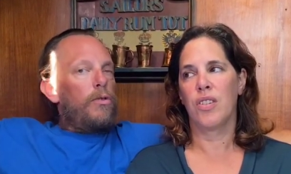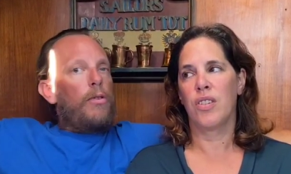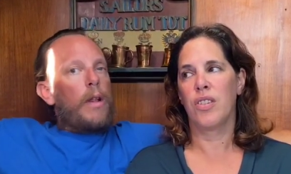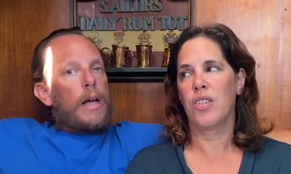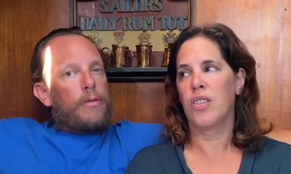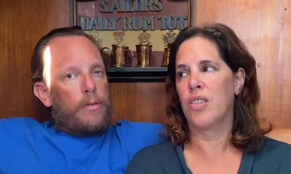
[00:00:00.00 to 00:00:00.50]

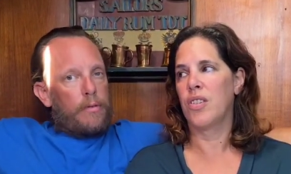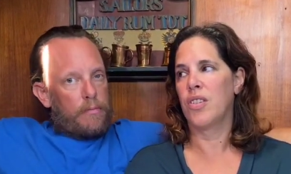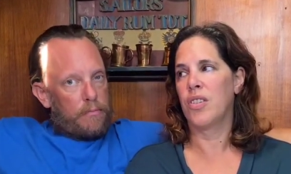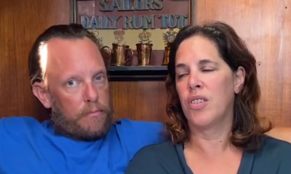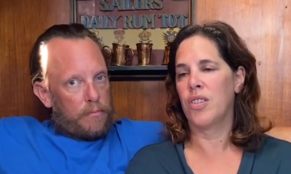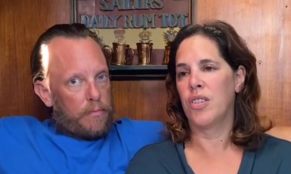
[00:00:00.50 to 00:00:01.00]
Speaker 1: to last
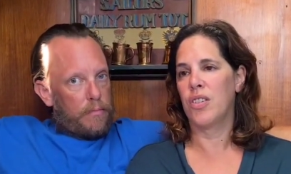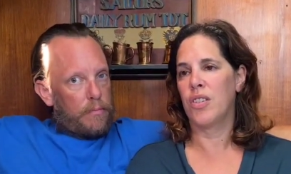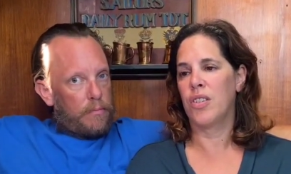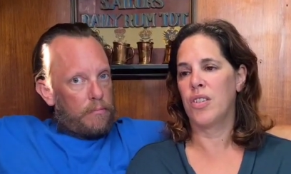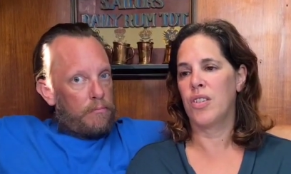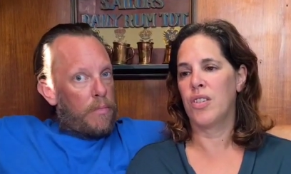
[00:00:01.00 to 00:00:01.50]

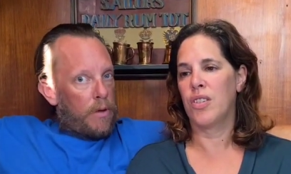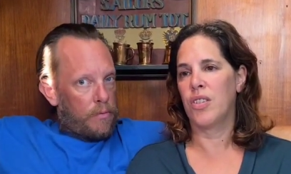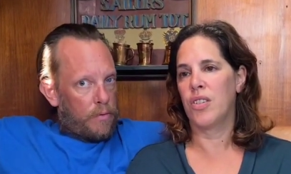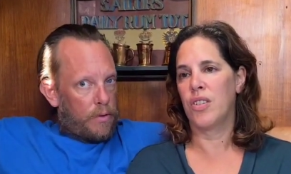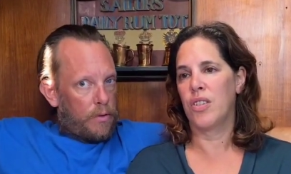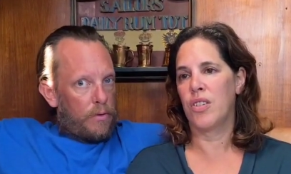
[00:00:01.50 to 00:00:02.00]

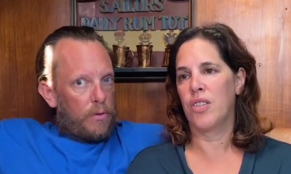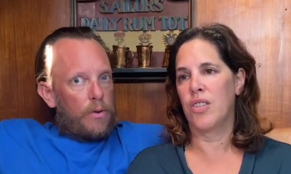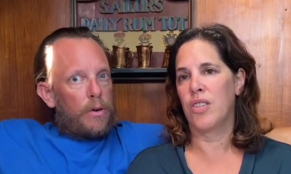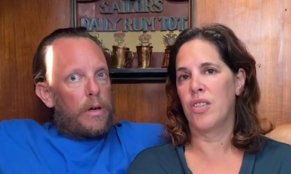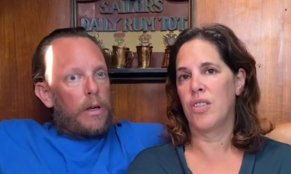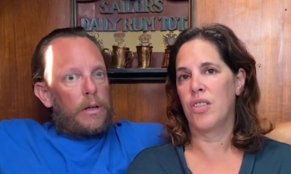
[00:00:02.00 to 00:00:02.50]
months
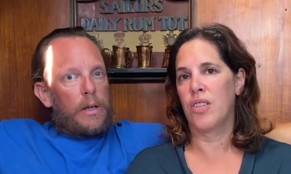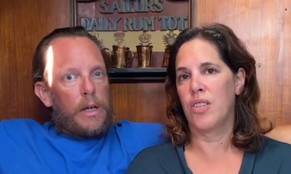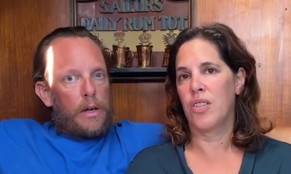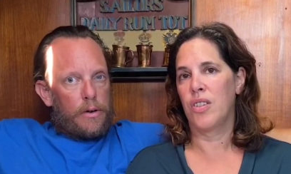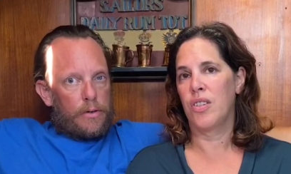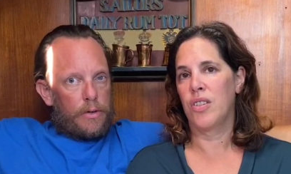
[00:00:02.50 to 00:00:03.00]
or
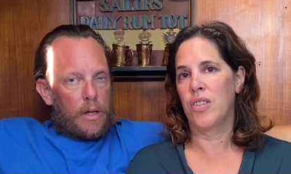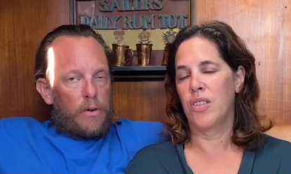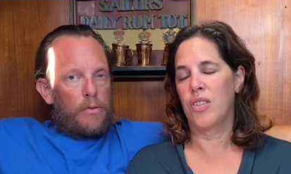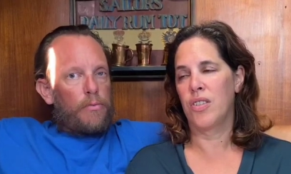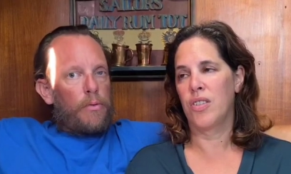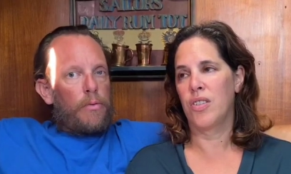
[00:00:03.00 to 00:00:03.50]
years
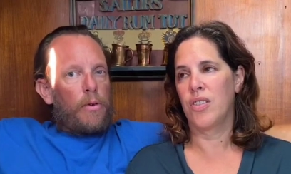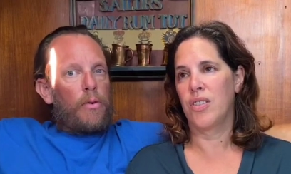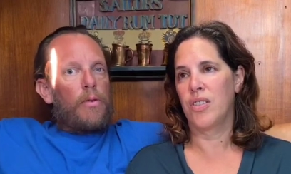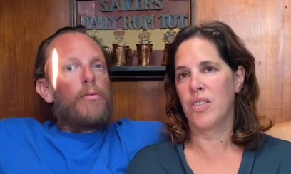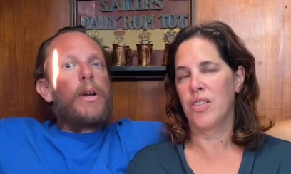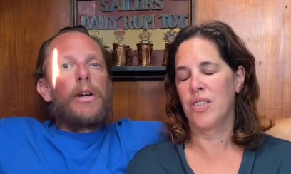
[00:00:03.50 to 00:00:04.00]
or,
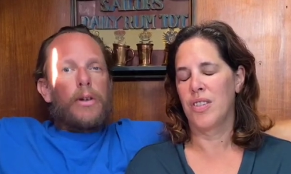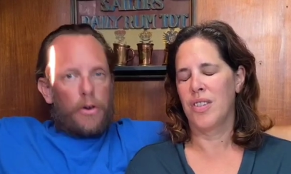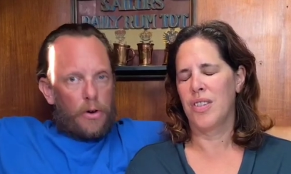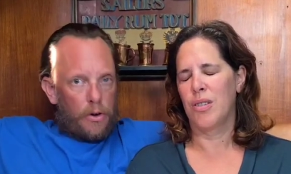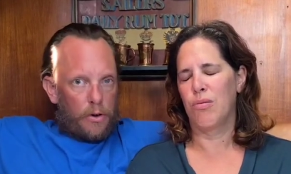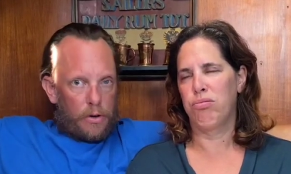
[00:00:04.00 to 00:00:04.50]
or
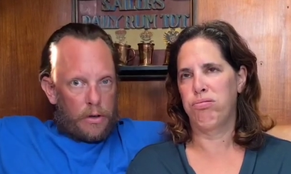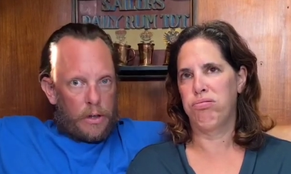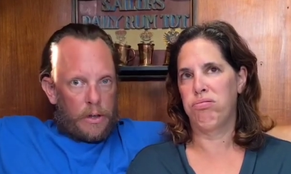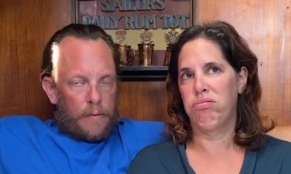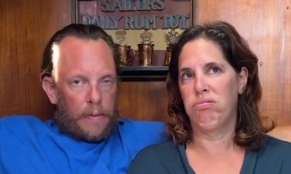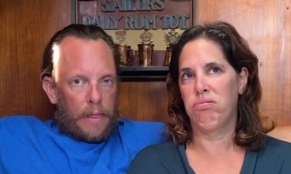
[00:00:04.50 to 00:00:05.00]
reoccur
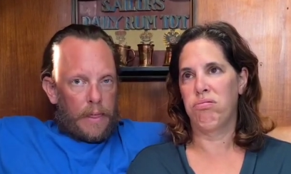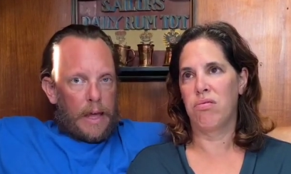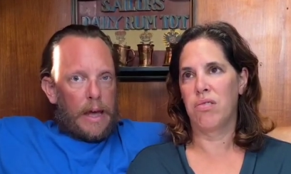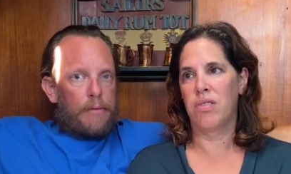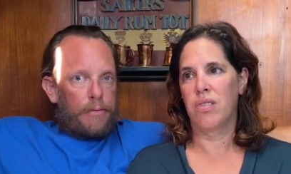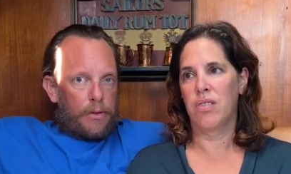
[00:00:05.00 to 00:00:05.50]

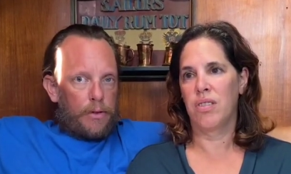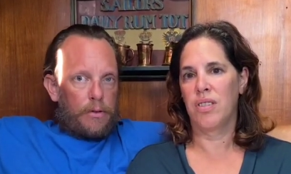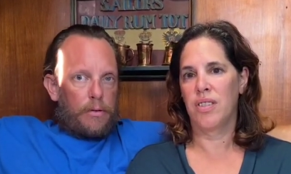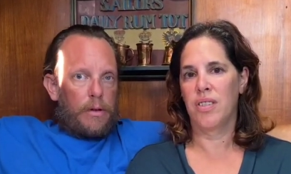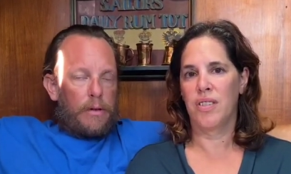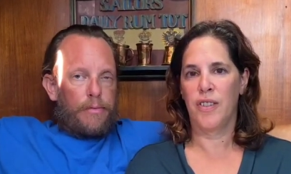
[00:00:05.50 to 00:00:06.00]

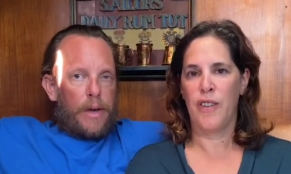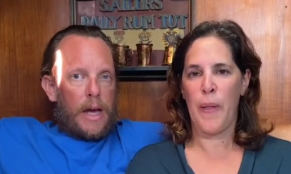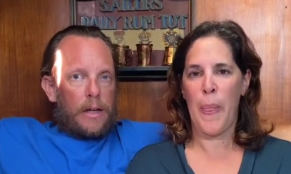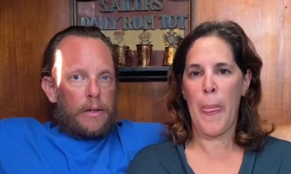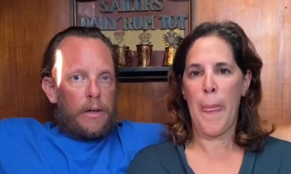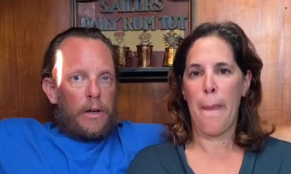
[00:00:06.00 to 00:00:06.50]
after the
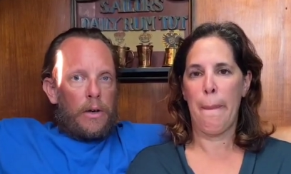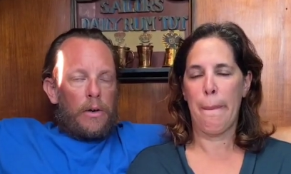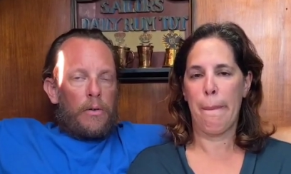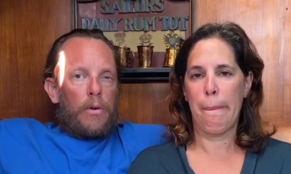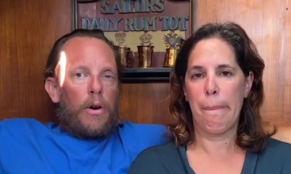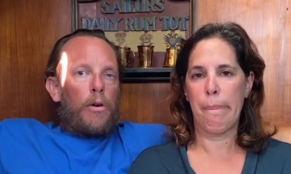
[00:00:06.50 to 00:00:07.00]
fact
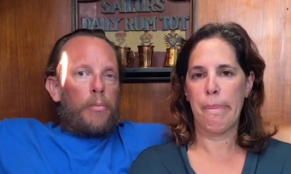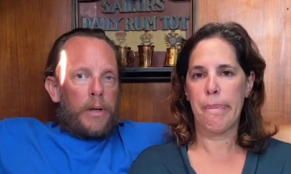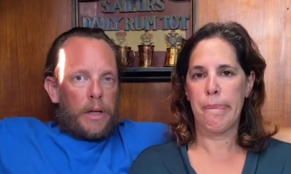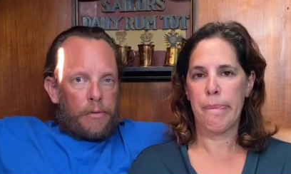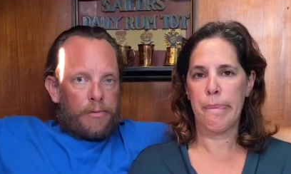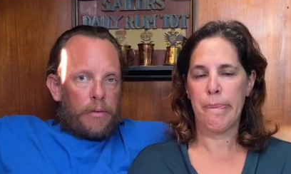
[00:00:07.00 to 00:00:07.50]
we're
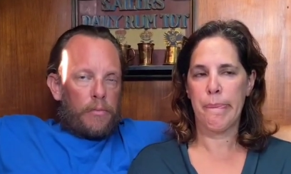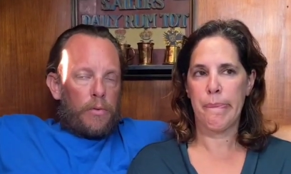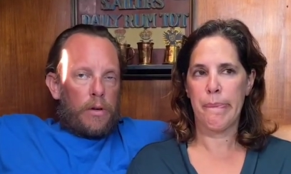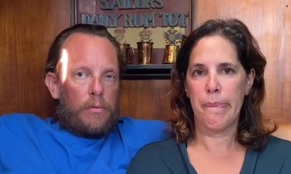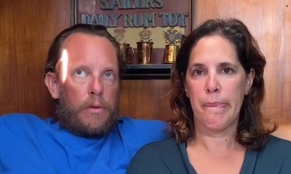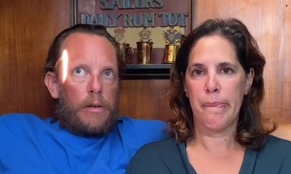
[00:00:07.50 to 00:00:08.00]
hoping that from
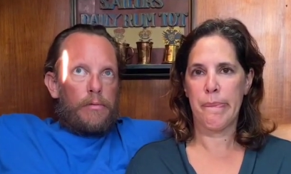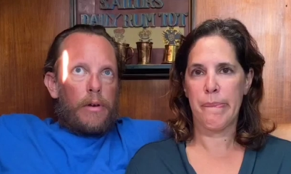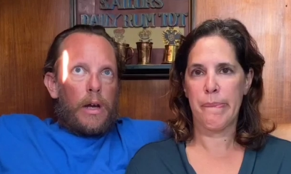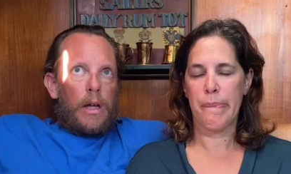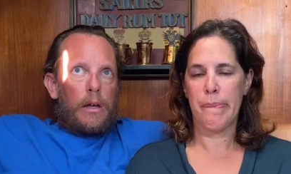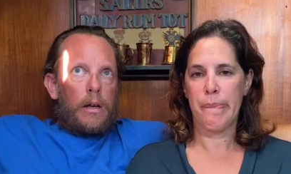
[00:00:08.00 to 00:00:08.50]
what we've
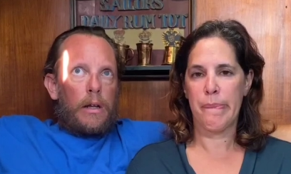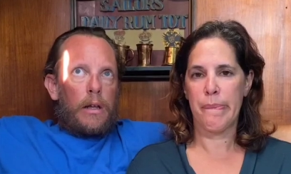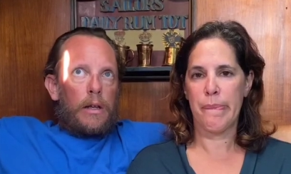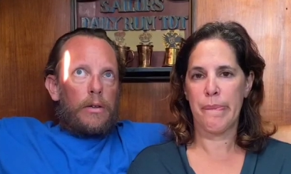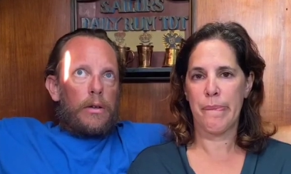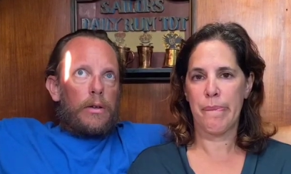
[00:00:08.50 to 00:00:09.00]
read,
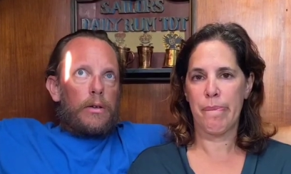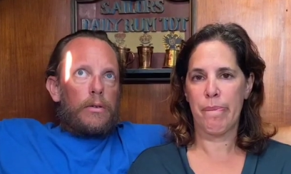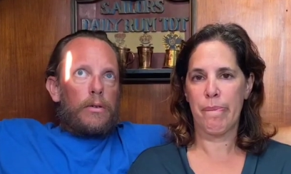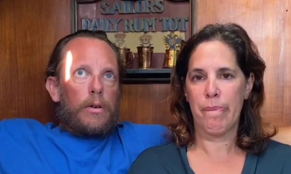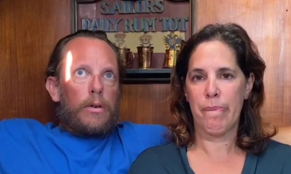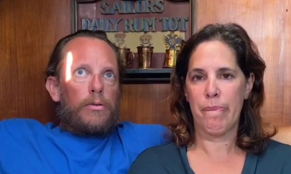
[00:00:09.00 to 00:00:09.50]
it's a,
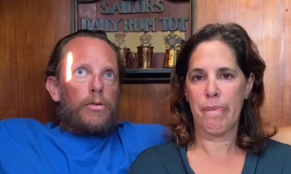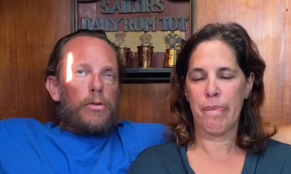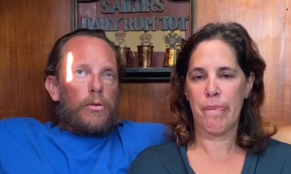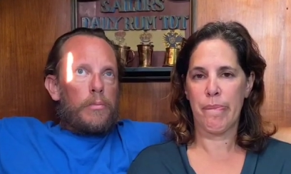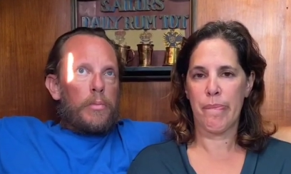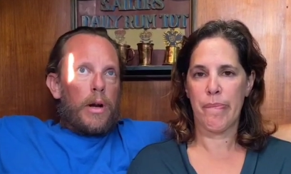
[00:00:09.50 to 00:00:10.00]
a
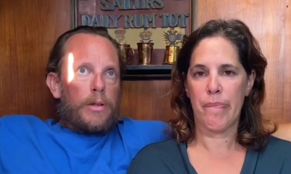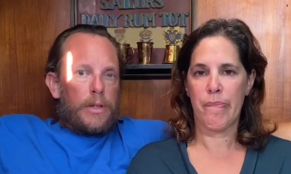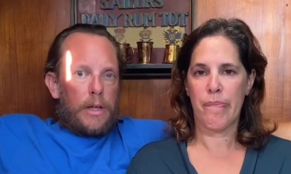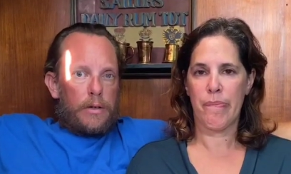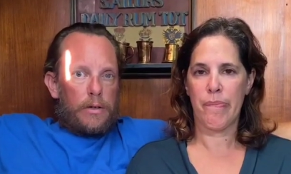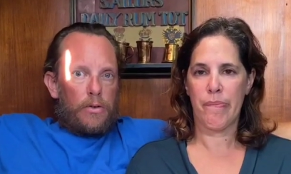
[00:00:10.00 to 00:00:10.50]
short
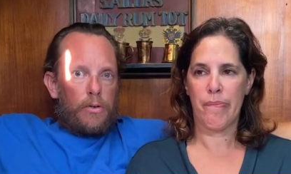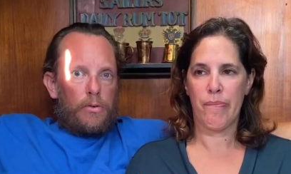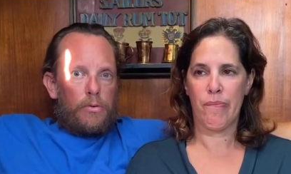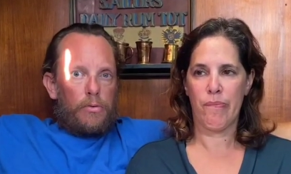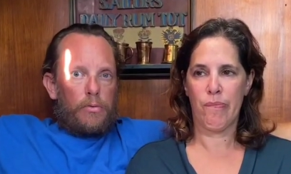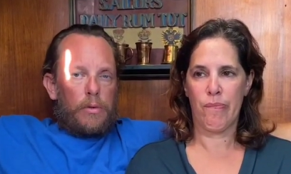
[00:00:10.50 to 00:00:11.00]
process
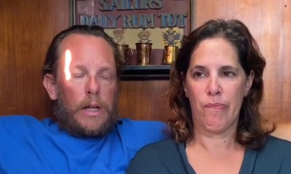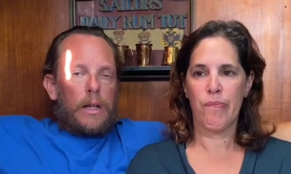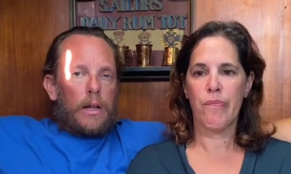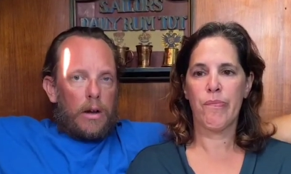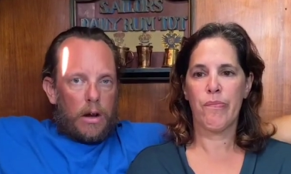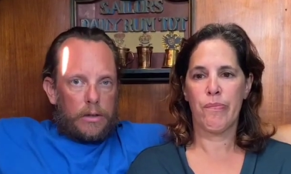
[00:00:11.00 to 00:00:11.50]
to get
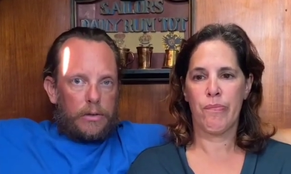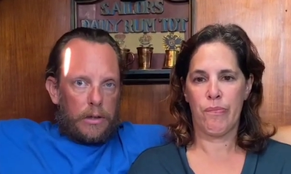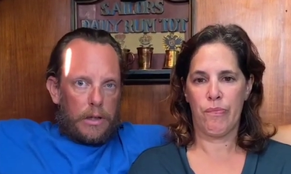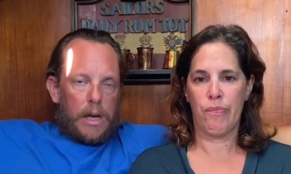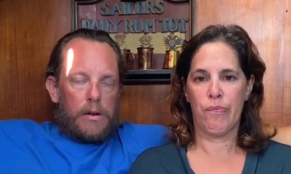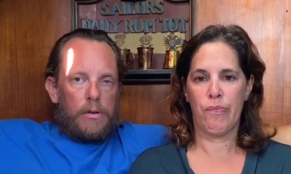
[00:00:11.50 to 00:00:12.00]
the
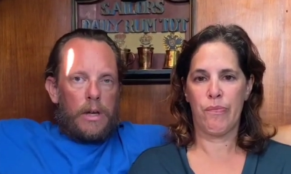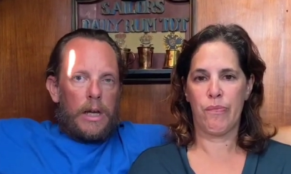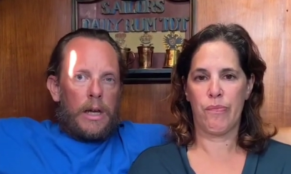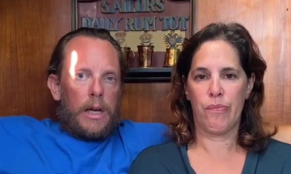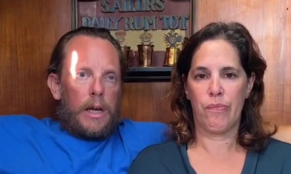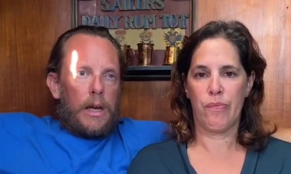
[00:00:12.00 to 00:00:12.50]
toxins out
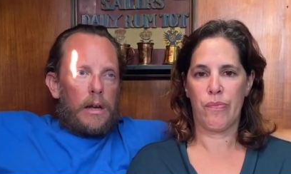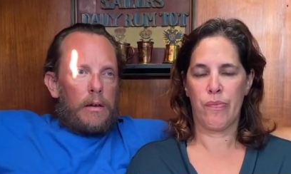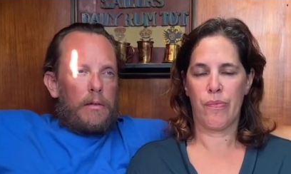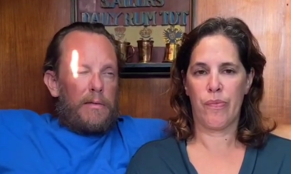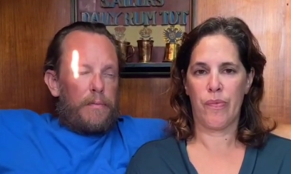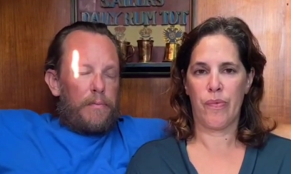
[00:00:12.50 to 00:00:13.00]
and